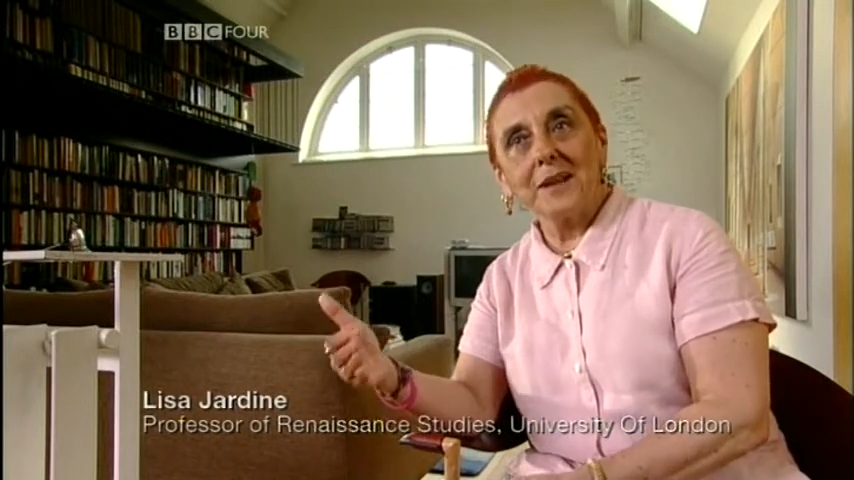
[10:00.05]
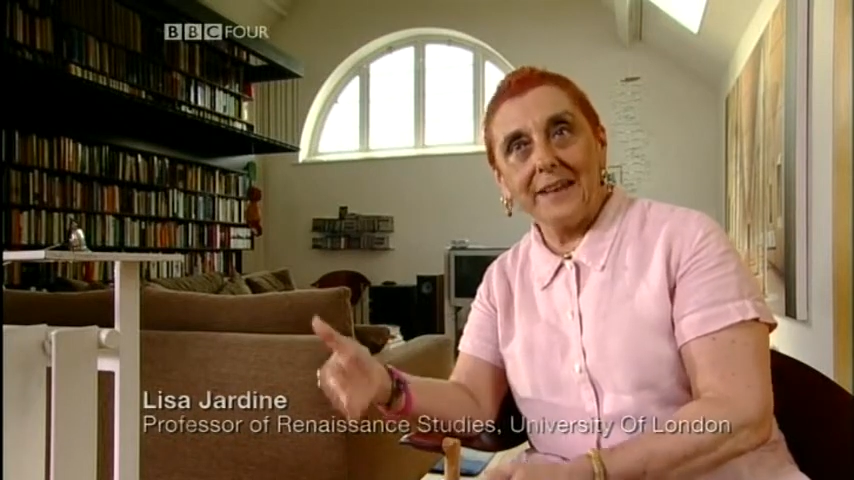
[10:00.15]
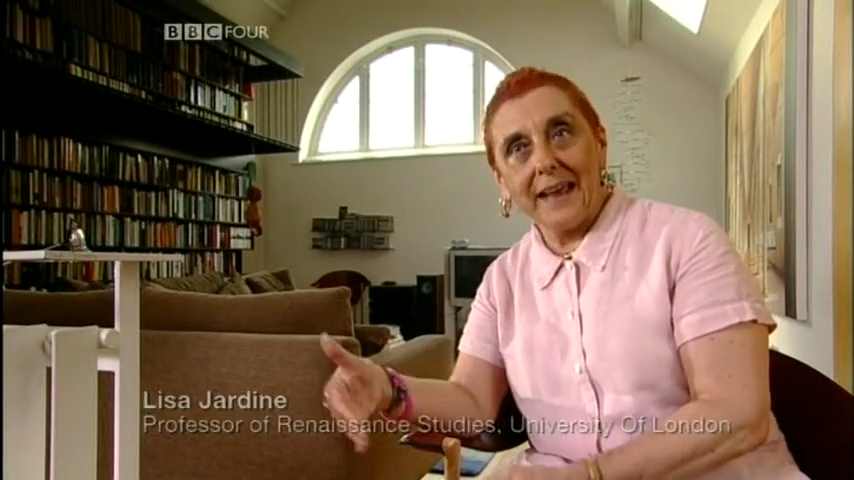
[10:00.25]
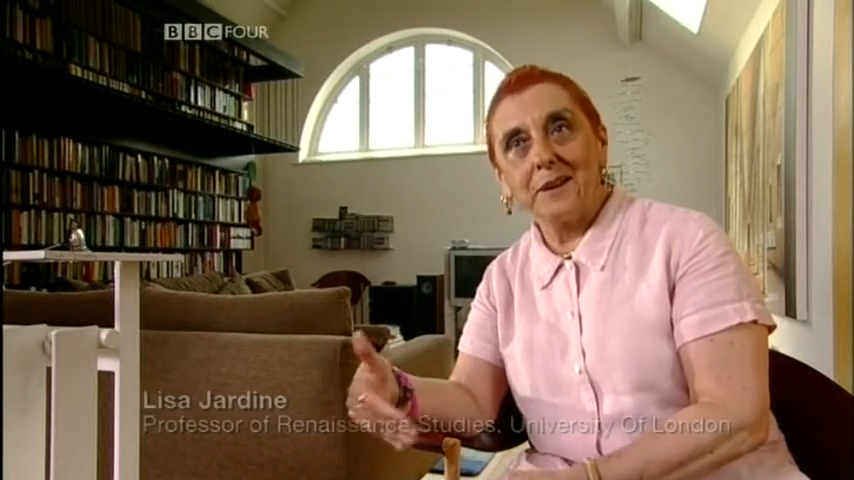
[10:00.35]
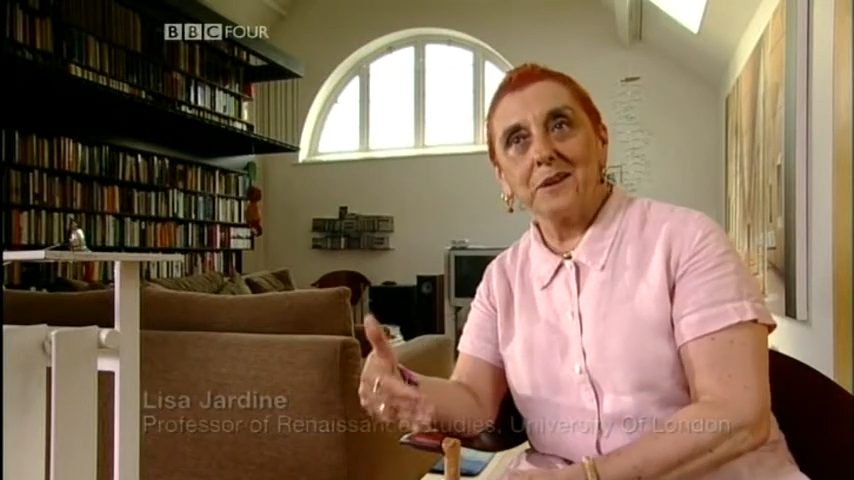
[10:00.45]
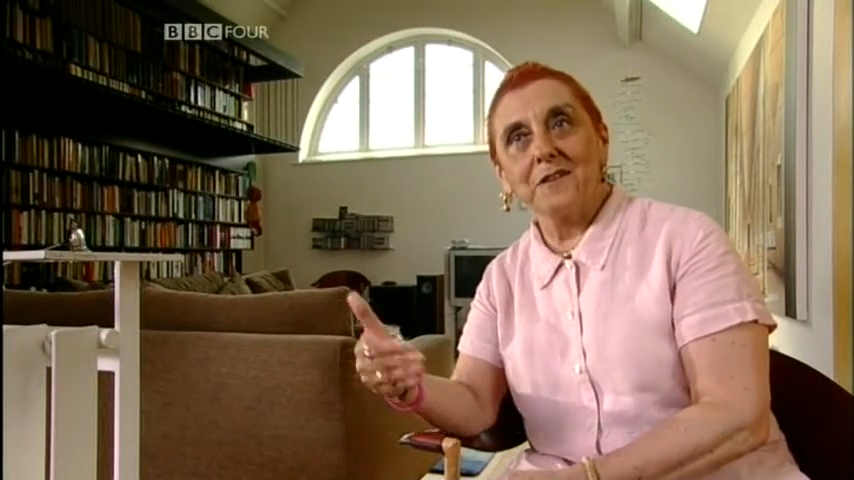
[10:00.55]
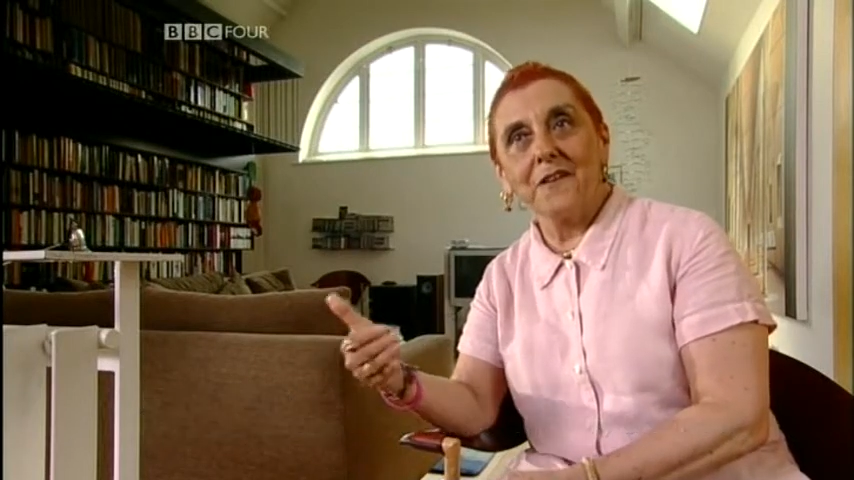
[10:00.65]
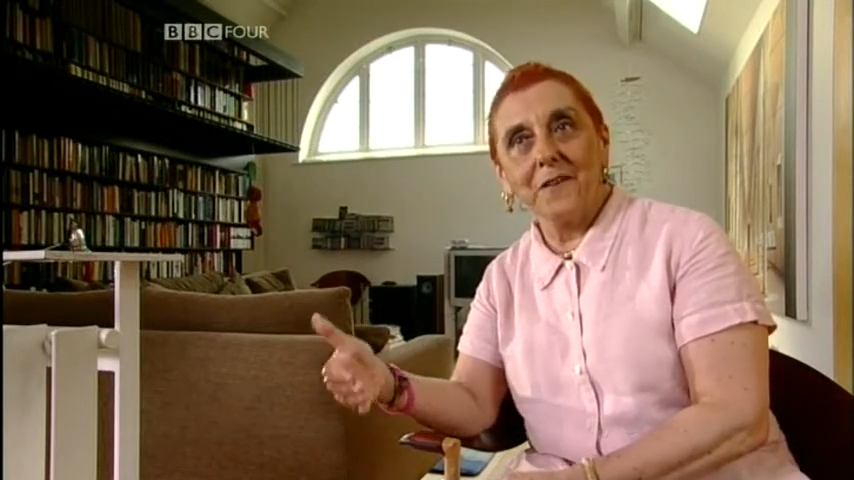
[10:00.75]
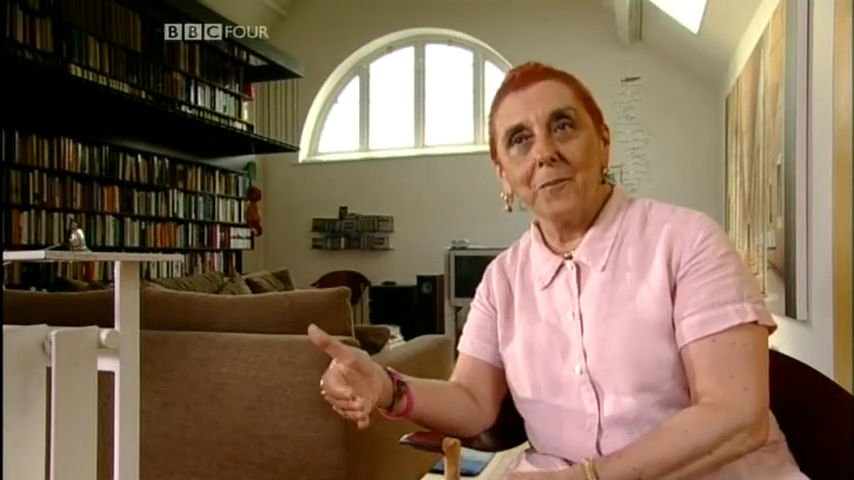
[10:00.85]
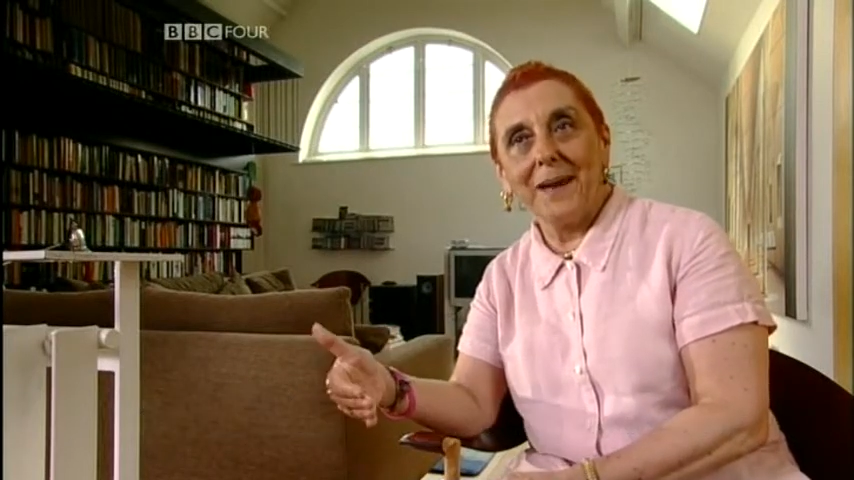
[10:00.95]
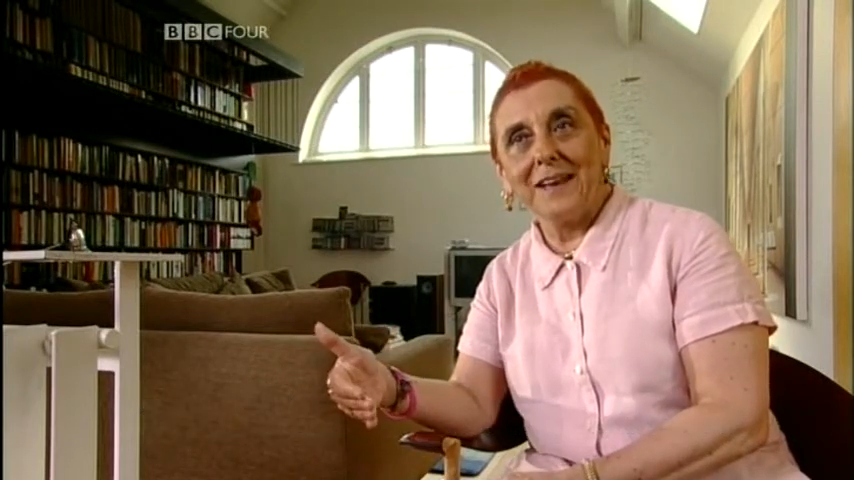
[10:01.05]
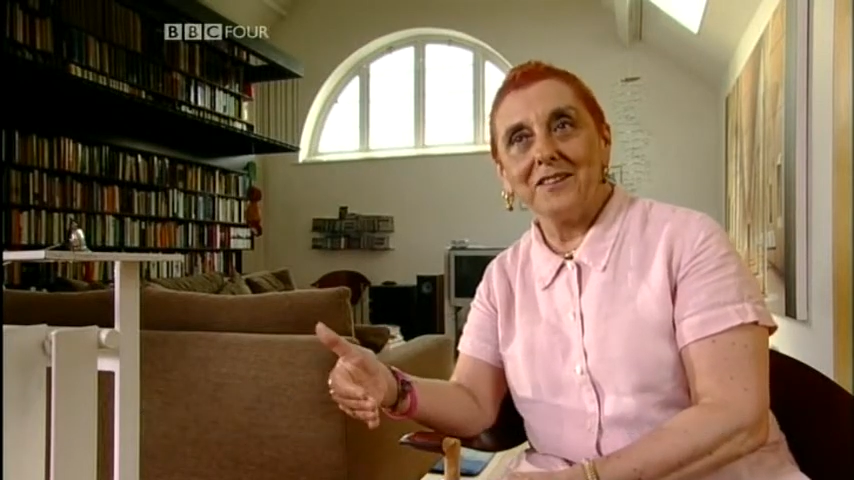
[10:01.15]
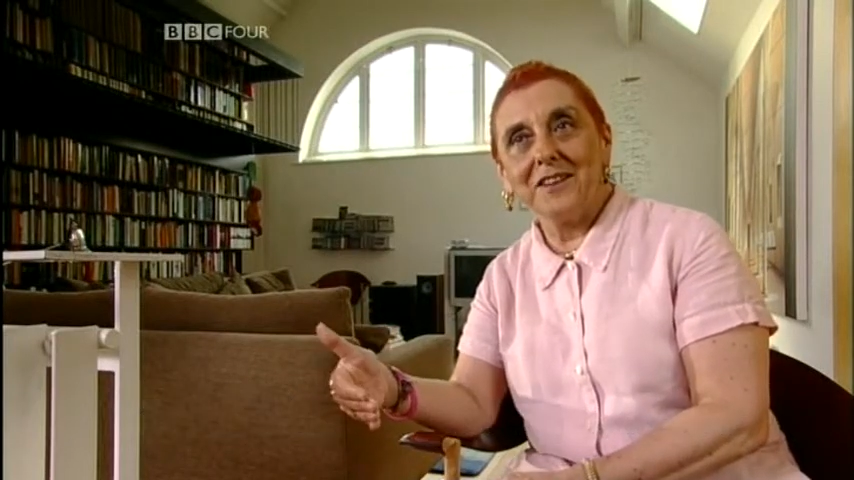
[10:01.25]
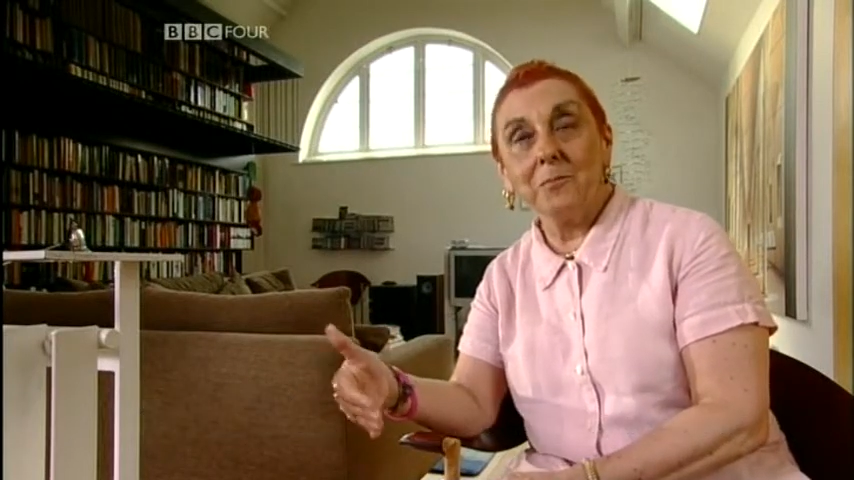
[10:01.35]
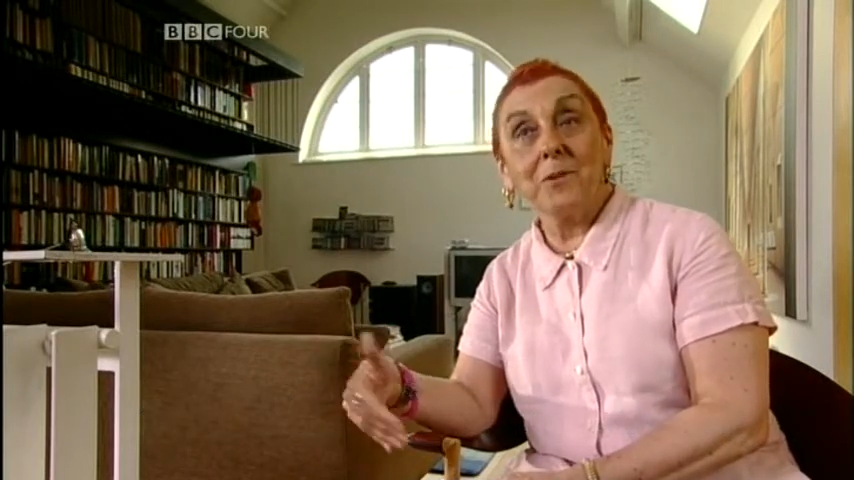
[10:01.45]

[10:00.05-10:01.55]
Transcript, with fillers: less than the painting,